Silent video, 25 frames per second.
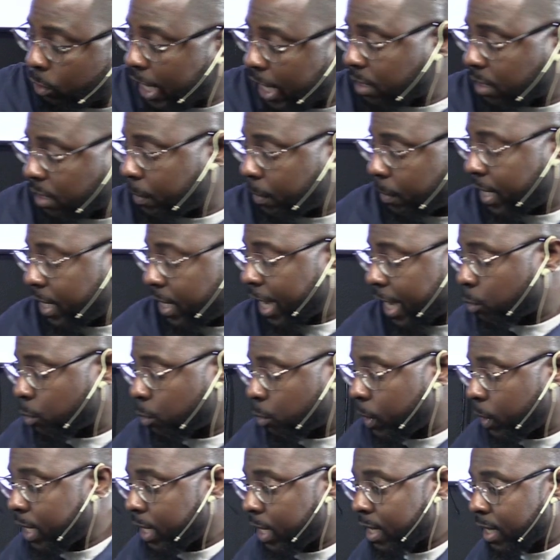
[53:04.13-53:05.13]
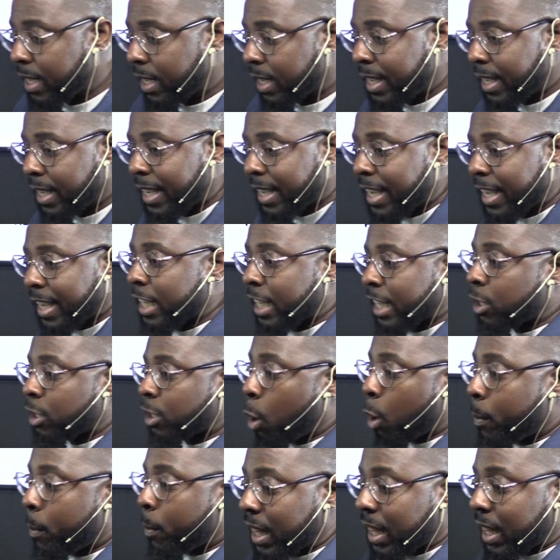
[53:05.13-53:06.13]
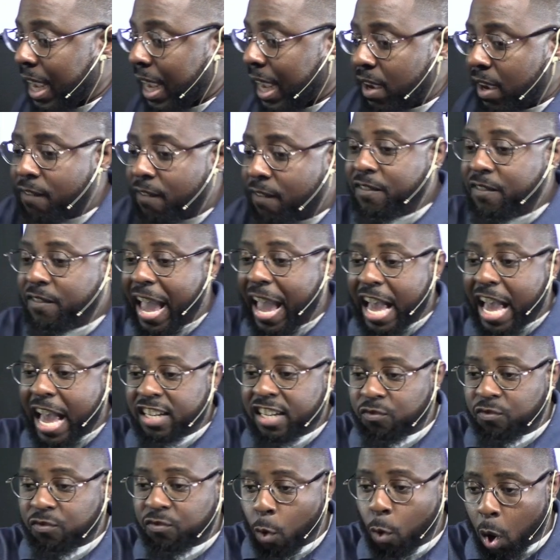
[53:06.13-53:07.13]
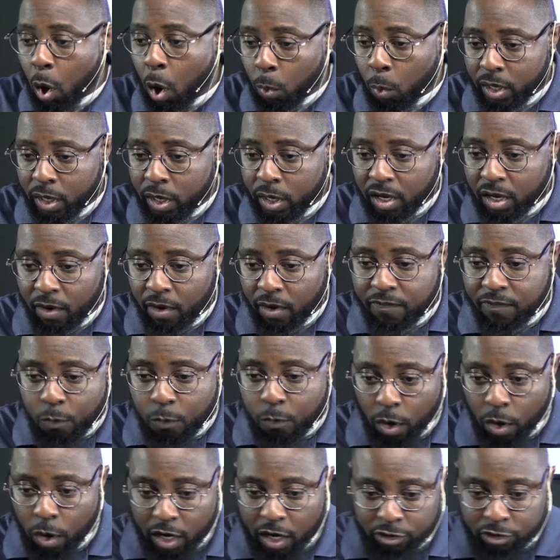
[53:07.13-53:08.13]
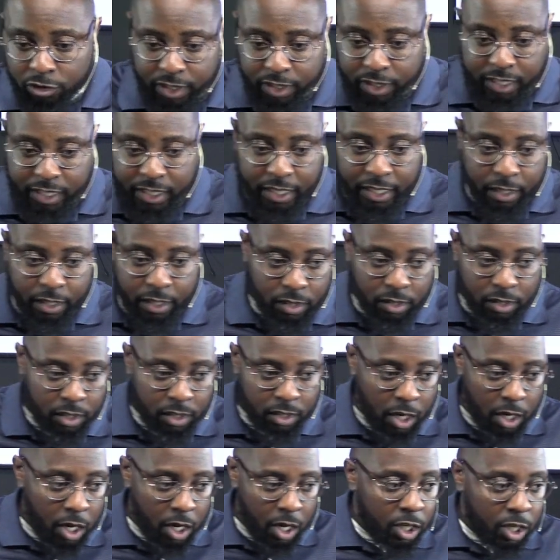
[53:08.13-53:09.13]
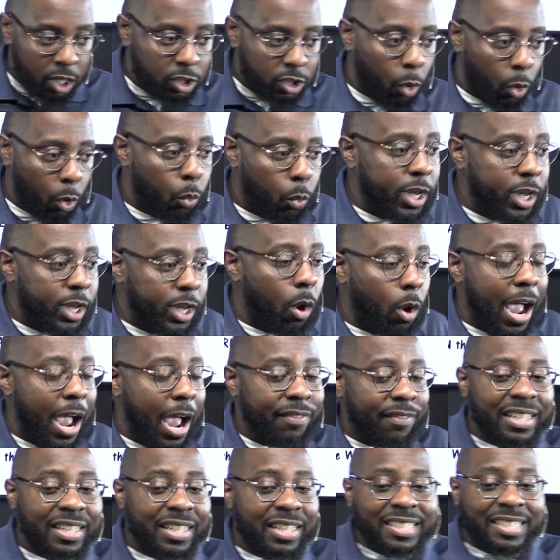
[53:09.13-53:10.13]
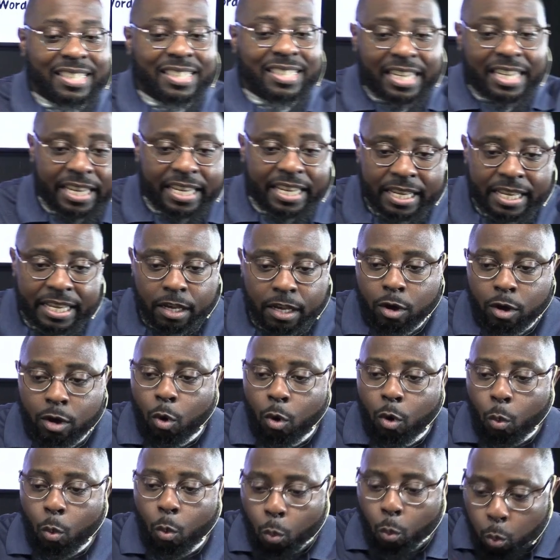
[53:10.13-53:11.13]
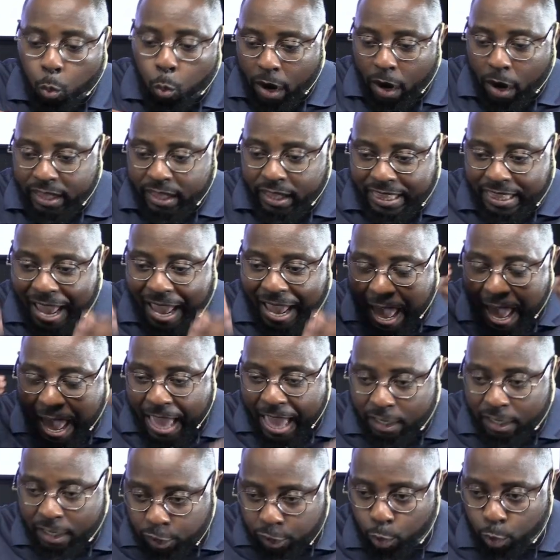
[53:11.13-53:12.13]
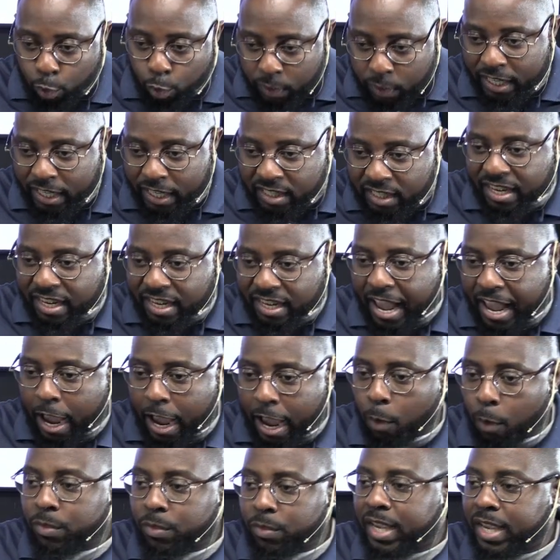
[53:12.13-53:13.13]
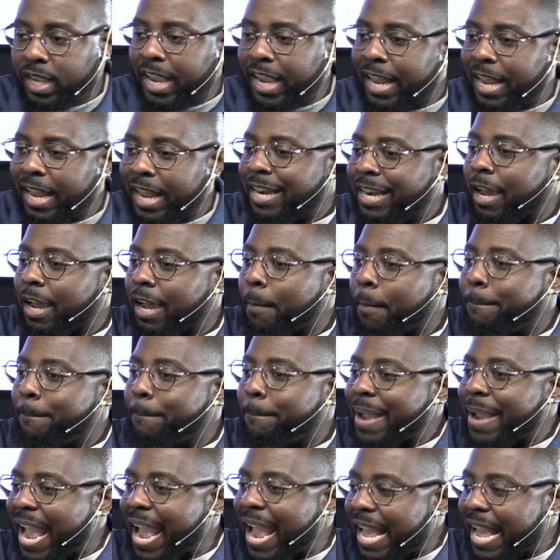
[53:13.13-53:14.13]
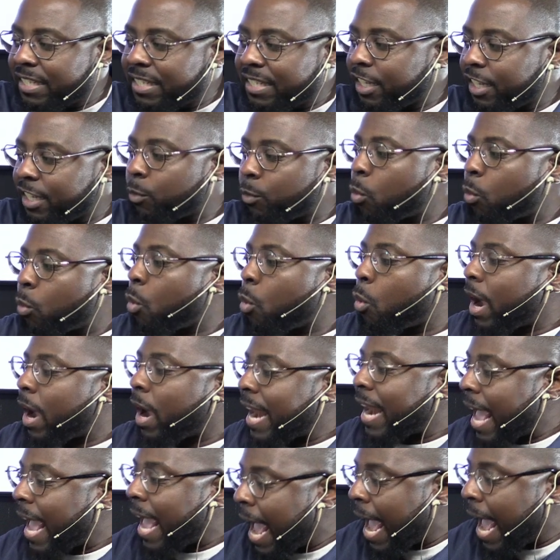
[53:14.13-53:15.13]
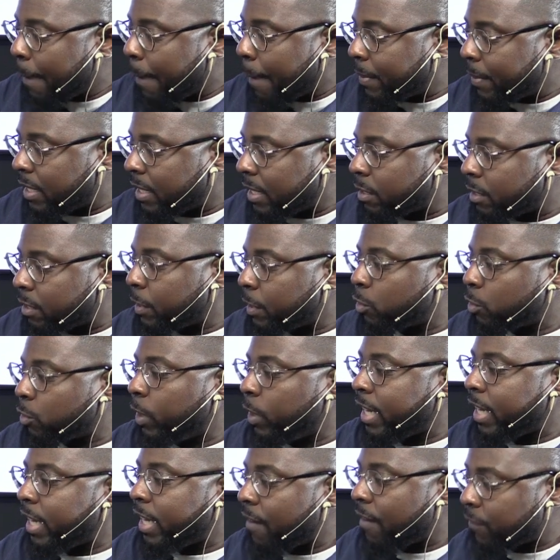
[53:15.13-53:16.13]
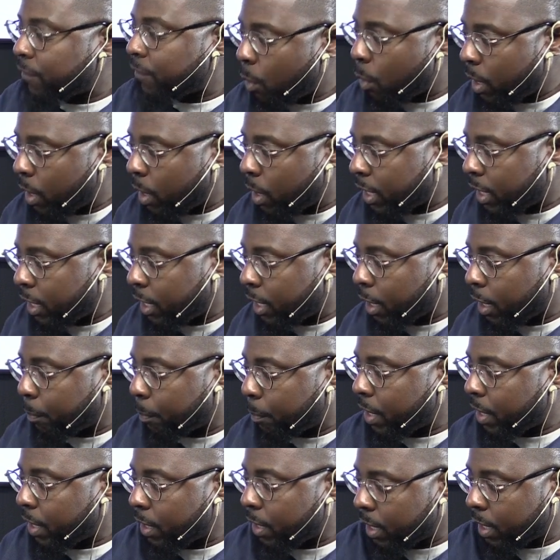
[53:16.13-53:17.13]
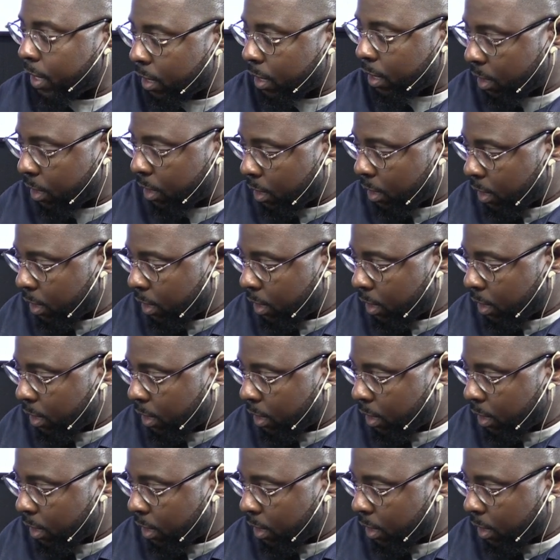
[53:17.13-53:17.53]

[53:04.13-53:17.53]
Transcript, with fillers: Testament next week, it's going to be like a fast forward of four hundred years. So we're going to have to see what the attitude is now, and then imagine what happens between that four hundred year period.